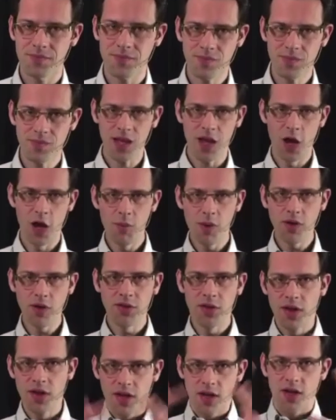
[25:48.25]
about
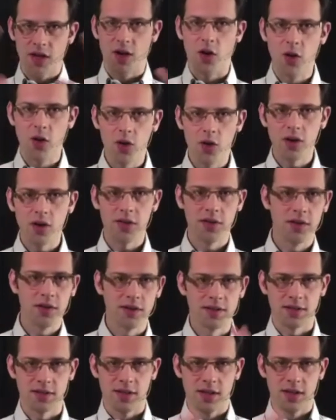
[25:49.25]
all
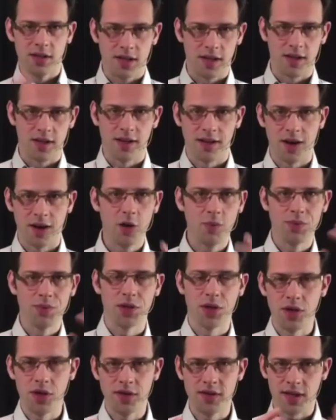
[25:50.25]
those
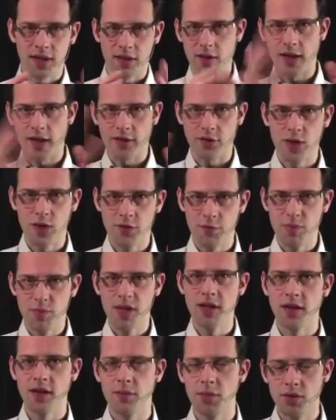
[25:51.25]
options and that we've been
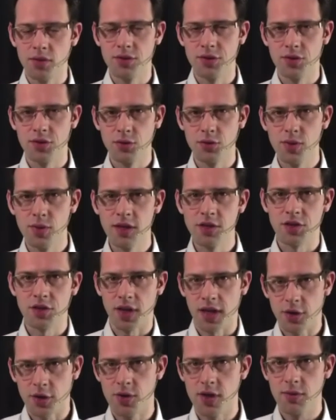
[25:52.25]
able to reach an
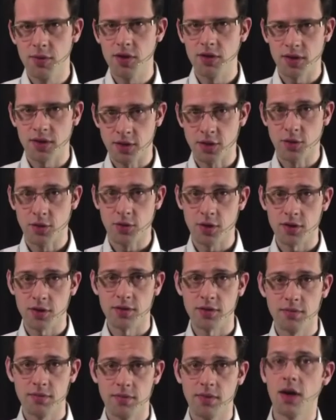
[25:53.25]
agreement and so forth,
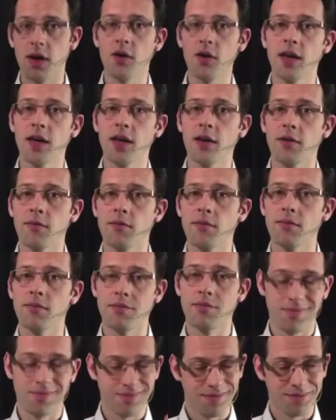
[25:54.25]
okay,
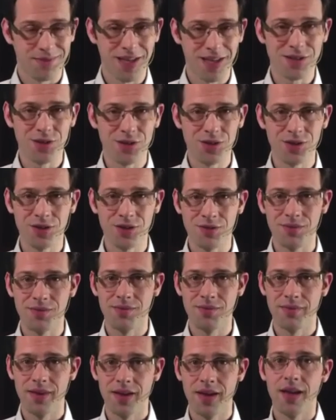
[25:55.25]
that's good.
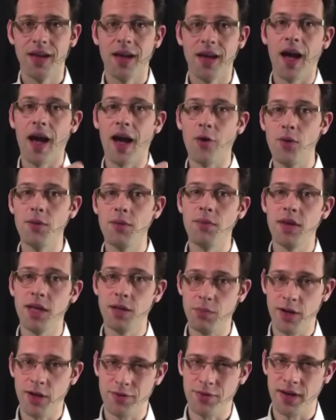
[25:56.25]
I will make
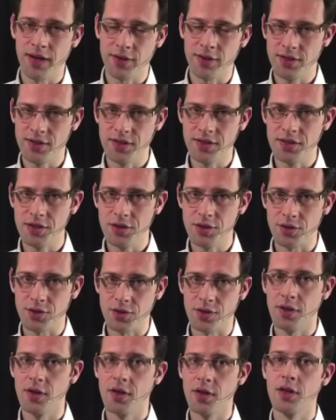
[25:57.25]
my final decision
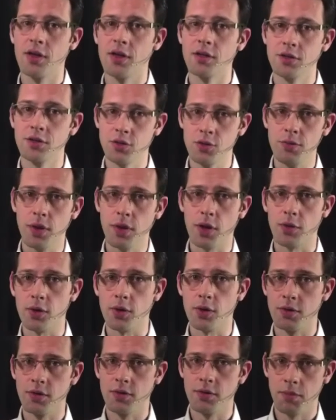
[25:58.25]
tomorrow
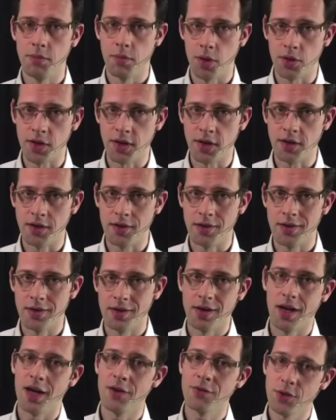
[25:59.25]
morning
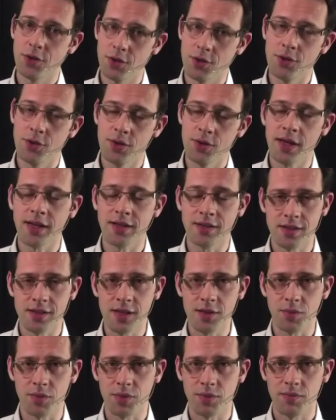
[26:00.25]
after a good night's
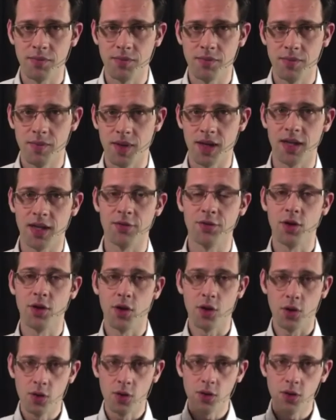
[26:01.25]
sleep and after
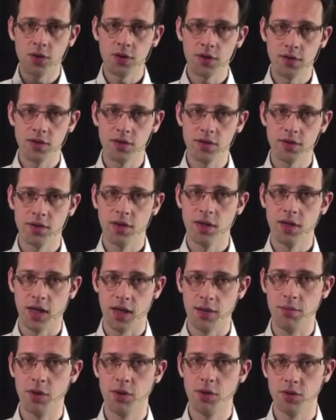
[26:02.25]
all those
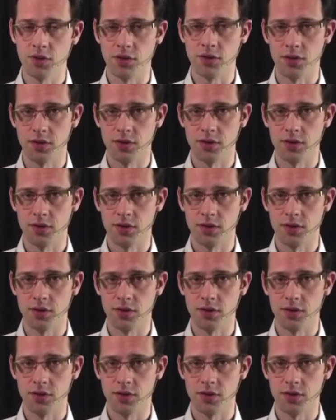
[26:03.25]
emotions